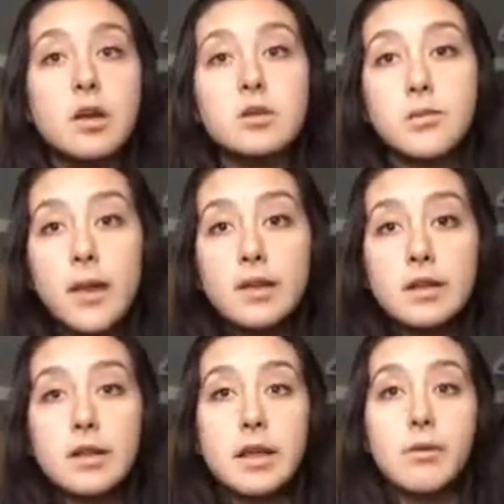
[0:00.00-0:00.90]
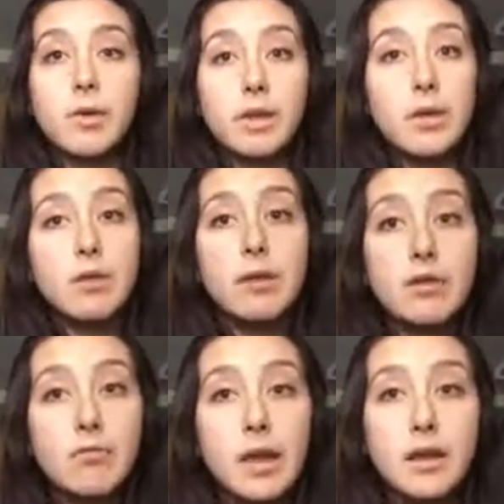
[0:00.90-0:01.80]
So basically, when you eat
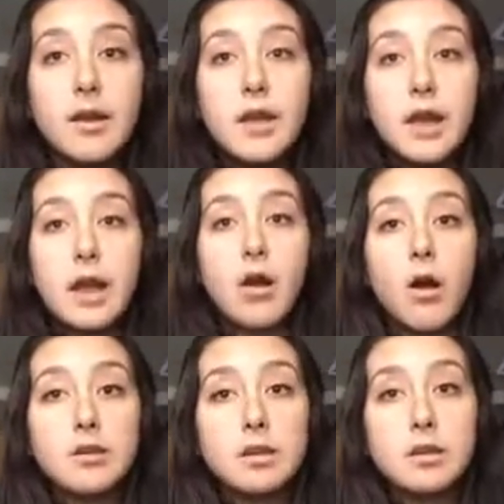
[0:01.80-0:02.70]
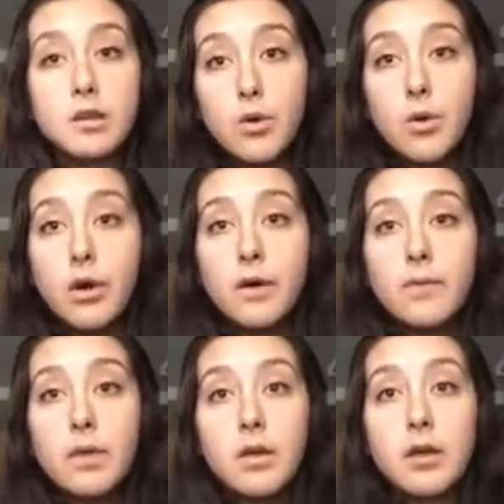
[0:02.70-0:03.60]
red meat, it causes your
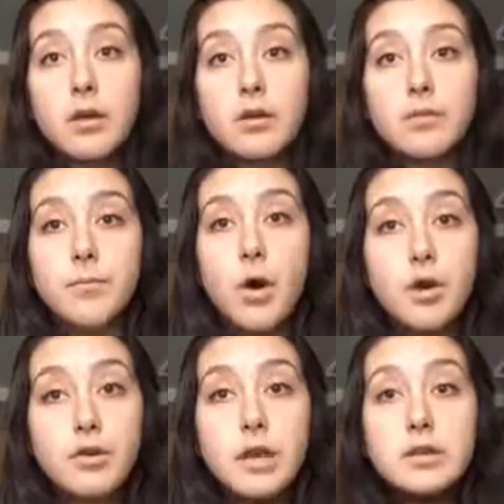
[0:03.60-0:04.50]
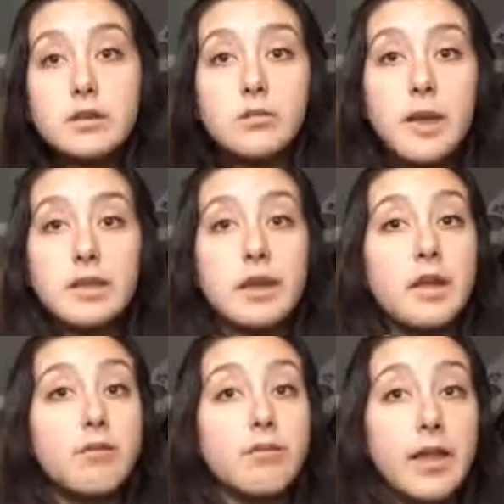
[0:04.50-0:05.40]
arteries to basically
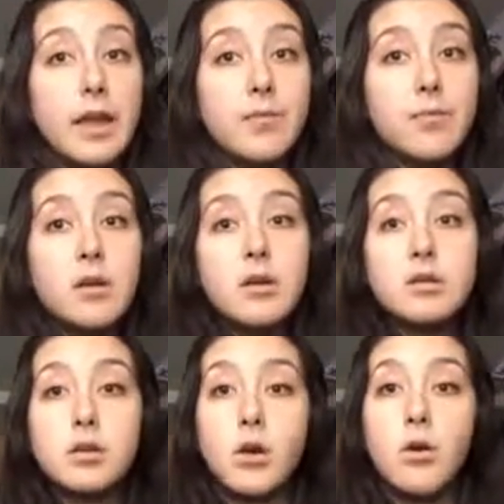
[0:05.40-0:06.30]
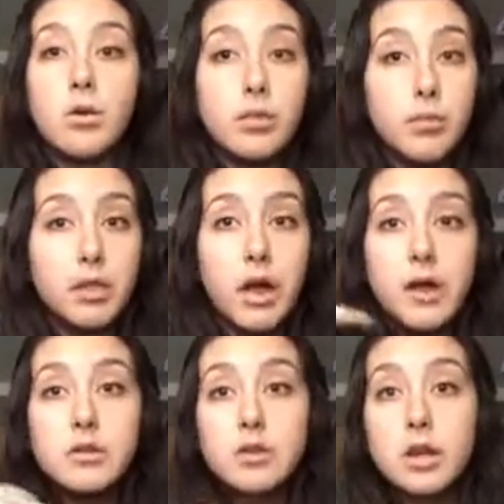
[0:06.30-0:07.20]
inflame, so the
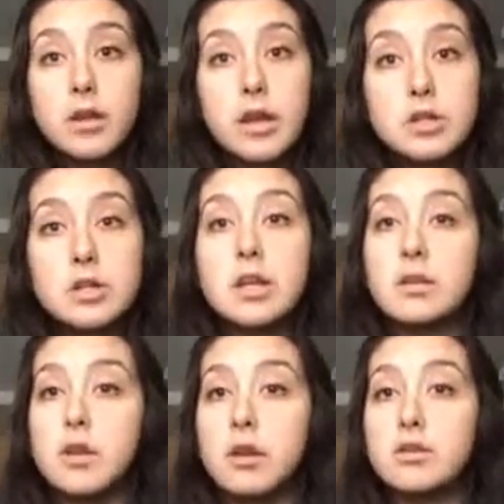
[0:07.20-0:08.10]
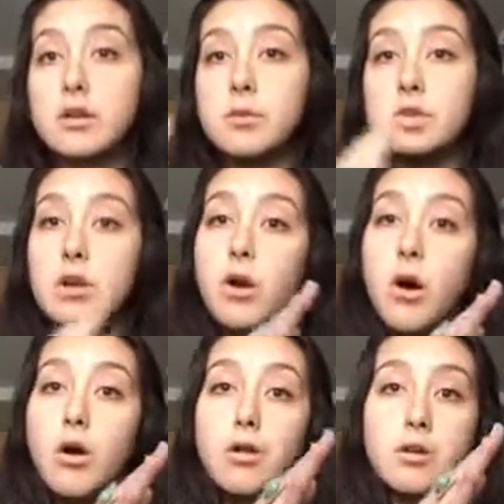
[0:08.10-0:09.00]
blood circulation is not as good, which can
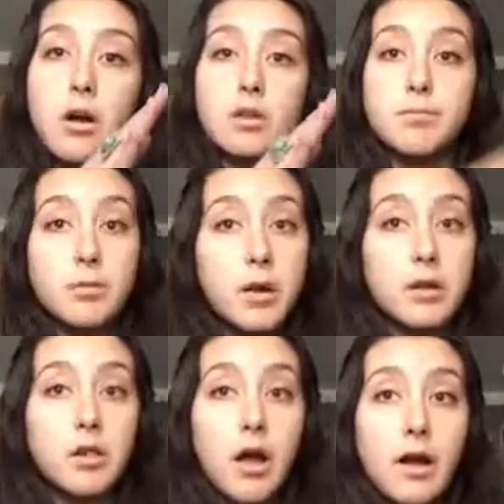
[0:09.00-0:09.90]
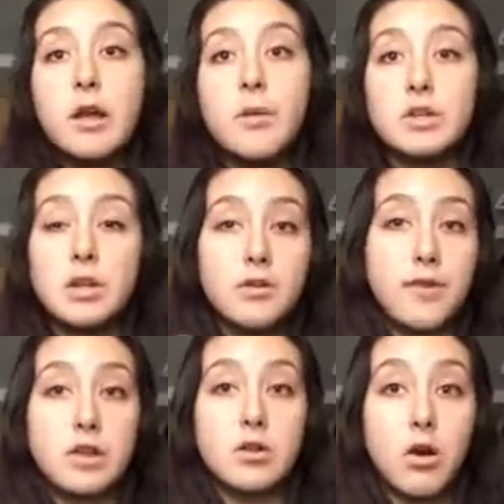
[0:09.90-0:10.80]
cause blood clot, which can
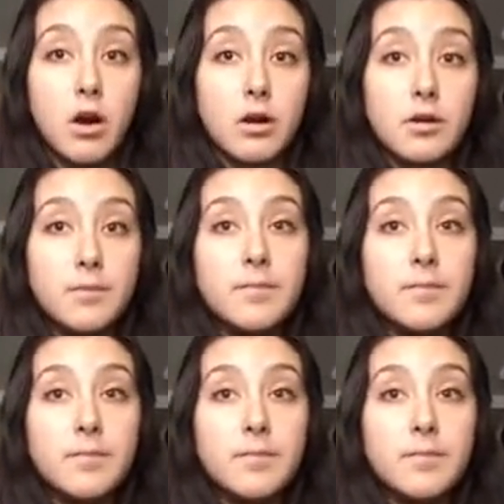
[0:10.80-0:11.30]
affect your heart.